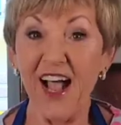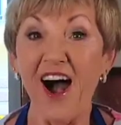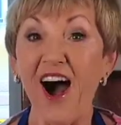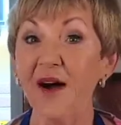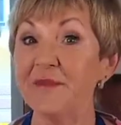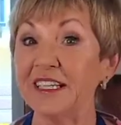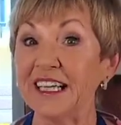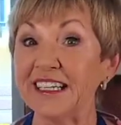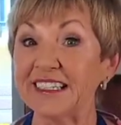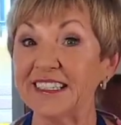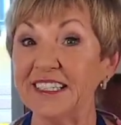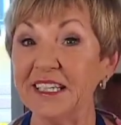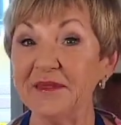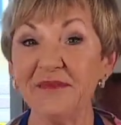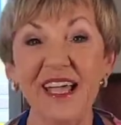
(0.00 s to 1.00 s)
I'm Annette
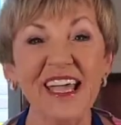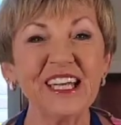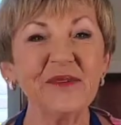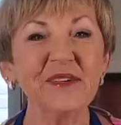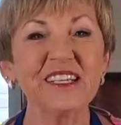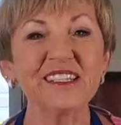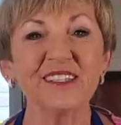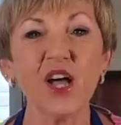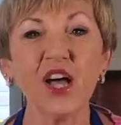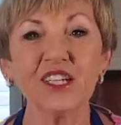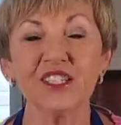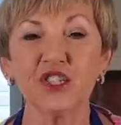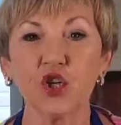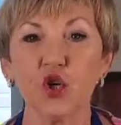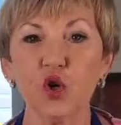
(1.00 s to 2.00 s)
Sym, and I'm
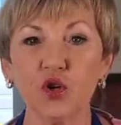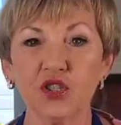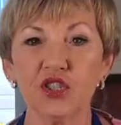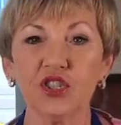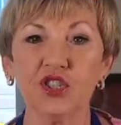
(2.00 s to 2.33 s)
excited to cook